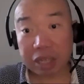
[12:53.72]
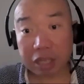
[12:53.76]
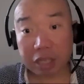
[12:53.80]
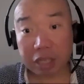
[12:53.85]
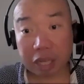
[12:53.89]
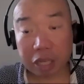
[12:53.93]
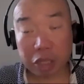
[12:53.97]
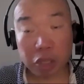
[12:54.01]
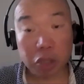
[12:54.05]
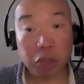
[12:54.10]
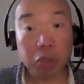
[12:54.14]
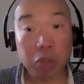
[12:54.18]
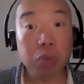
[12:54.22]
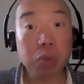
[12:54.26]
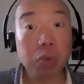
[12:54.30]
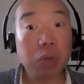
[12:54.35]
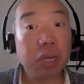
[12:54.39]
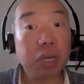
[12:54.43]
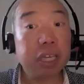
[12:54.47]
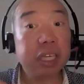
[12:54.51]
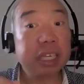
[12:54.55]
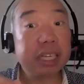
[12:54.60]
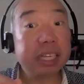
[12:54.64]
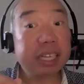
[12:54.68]
think they do
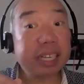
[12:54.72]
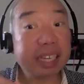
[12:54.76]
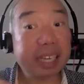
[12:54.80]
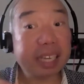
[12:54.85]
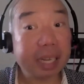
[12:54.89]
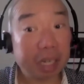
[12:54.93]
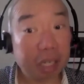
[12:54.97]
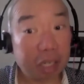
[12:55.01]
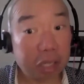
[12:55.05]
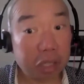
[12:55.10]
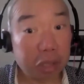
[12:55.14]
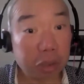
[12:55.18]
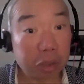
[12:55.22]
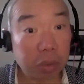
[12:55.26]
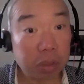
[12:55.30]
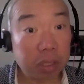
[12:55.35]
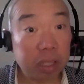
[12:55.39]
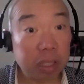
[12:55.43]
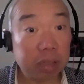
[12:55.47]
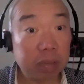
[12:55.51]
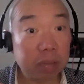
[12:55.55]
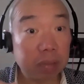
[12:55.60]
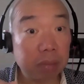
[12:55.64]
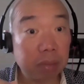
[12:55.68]
in the short
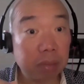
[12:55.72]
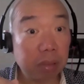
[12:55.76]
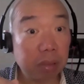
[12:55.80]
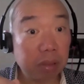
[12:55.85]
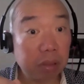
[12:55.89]
term,